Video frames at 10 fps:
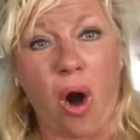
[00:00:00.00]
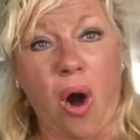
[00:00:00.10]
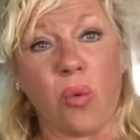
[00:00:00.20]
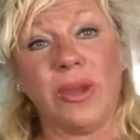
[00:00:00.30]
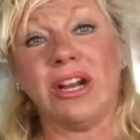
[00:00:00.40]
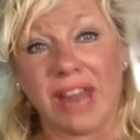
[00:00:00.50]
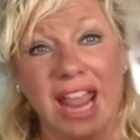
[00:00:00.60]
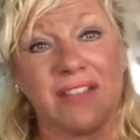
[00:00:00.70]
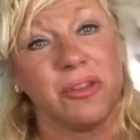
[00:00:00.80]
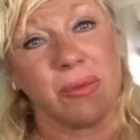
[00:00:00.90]
or we don't
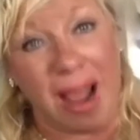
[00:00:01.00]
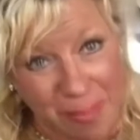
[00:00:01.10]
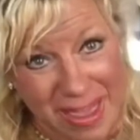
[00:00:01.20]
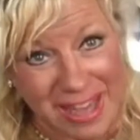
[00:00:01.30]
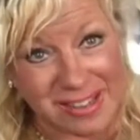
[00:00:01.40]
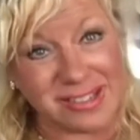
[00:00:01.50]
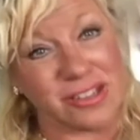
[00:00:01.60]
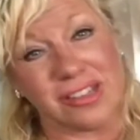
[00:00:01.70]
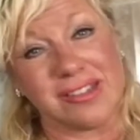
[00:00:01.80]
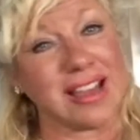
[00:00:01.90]
have the right
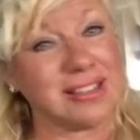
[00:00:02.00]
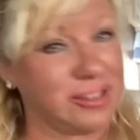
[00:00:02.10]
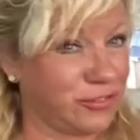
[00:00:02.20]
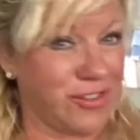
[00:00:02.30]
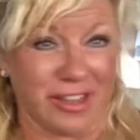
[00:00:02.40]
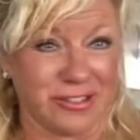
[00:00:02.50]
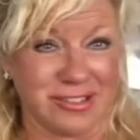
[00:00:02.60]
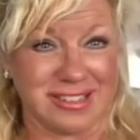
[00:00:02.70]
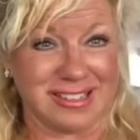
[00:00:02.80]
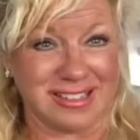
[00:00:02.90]
medicine, just like this father
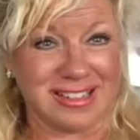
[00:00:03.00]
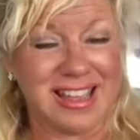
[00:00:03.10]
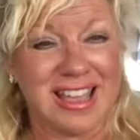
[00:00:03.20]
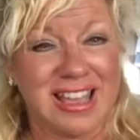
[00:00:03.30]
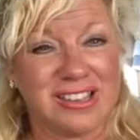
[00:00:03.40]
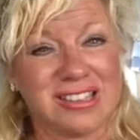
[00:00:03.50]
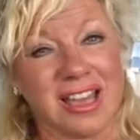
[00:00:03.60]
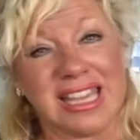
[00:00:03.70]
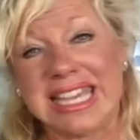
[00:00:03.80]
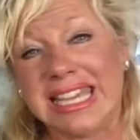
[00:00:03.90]
didn't,
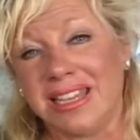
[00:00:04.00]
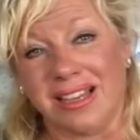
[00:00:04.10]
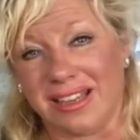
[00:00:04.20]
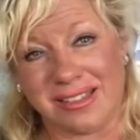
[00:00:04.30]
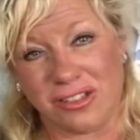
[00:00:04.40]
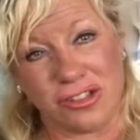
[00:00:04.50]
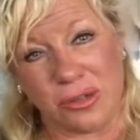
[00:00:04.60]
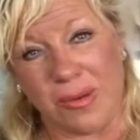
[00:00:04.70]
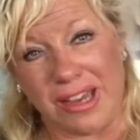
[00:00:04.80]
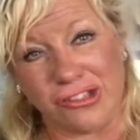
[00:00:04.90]
to heal a
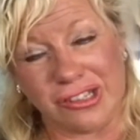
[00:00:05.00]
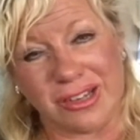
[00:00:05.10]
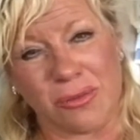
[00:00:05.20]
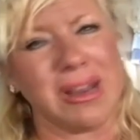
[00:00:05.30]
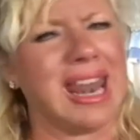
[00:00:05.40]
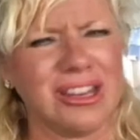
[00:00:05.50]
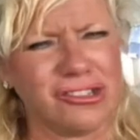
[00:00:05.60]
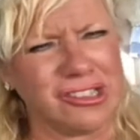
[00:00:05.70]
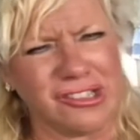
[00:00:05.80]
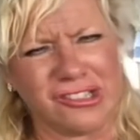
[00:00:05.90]
situation, a
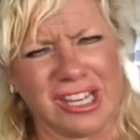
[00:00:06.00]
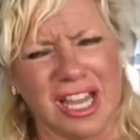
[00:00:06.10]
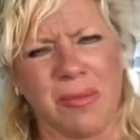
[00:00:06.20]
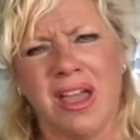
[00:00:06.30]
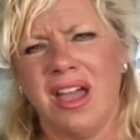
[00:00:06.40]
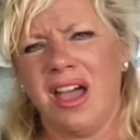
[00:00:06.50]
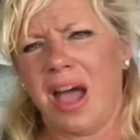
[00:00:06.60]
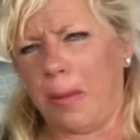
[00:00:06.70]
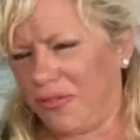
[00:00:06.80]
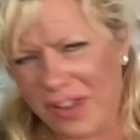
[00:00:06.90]
relationship,
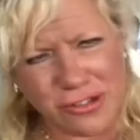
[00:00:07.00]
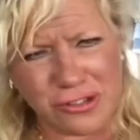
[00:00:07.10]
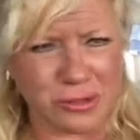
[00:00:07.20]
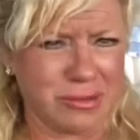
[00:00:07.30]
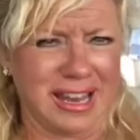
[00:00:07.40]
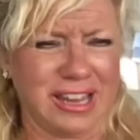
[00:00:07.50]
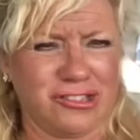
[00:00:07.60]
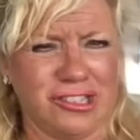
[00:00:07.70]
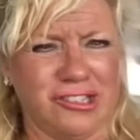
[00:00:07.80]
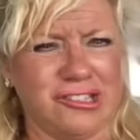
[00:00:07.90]
a professional
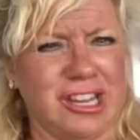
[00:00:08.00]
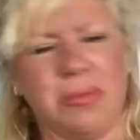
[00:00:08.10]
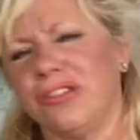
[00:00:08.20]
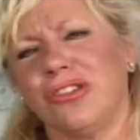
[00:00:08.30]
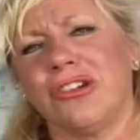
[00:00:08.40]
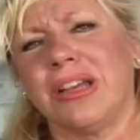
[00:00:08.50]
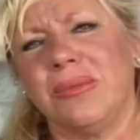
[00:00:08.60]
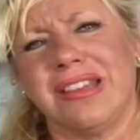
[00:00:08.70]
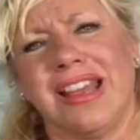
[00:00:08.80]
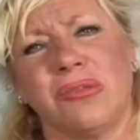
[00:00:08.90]
relationship, a
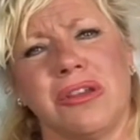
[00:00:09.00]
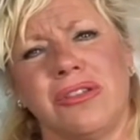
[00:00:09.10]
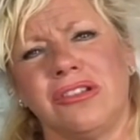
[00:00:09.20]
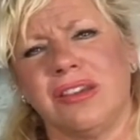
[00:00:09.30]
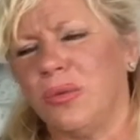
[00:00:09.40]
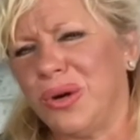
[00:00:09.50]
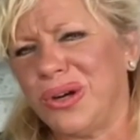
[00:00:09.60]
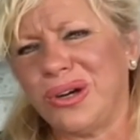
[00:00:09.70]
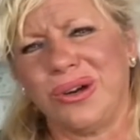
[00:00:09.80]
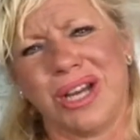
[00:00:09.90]
circumstance, whether it's at
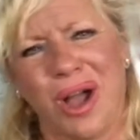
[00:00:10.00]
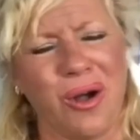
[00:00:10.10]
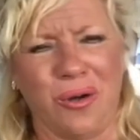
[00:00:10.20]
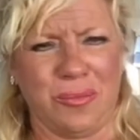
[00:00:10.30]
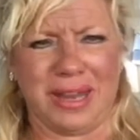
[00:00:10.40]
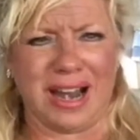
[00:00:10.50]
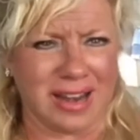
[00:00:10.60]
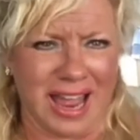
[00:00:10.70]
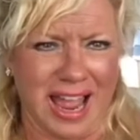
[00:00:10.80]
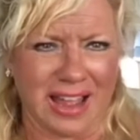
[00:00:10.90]
work or at home in our
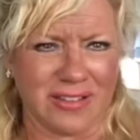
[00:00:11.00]
lives.